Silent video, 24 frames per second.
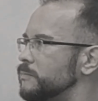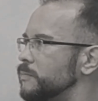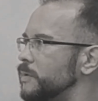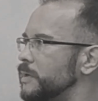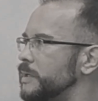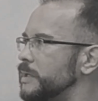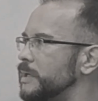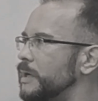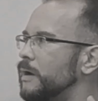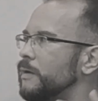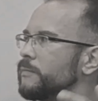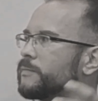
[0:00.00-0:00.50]

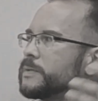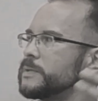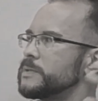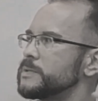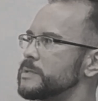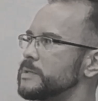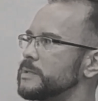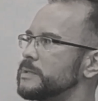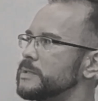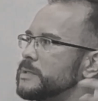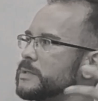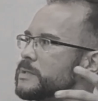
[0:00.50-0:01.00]
Right.
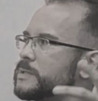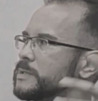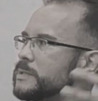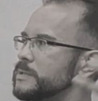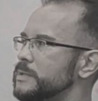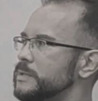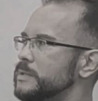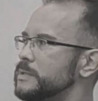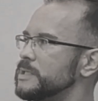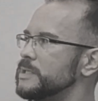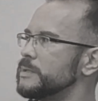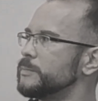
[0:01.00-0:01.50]
Obviously, this is
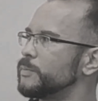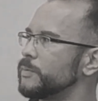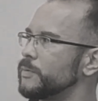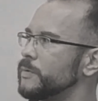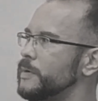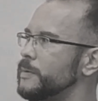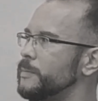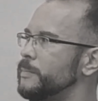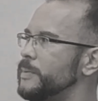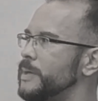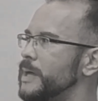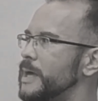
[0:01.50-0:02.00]
a deeper
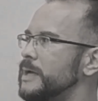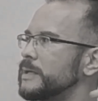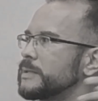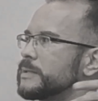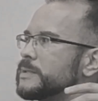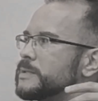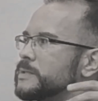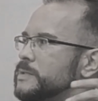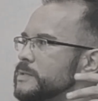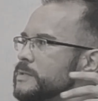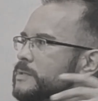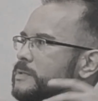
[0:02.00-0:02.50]
impact.
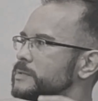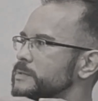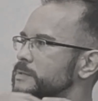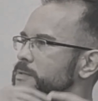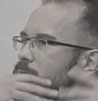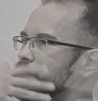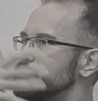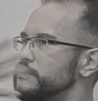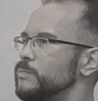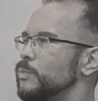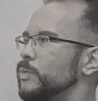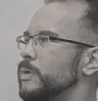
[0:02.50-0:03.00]
This
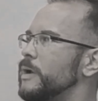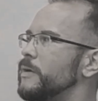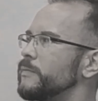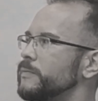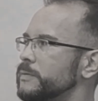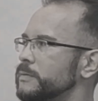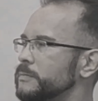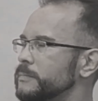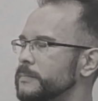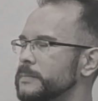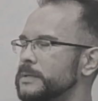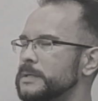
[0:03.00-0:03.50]
is
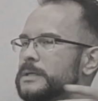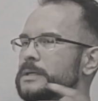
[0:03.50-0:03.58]
whatever.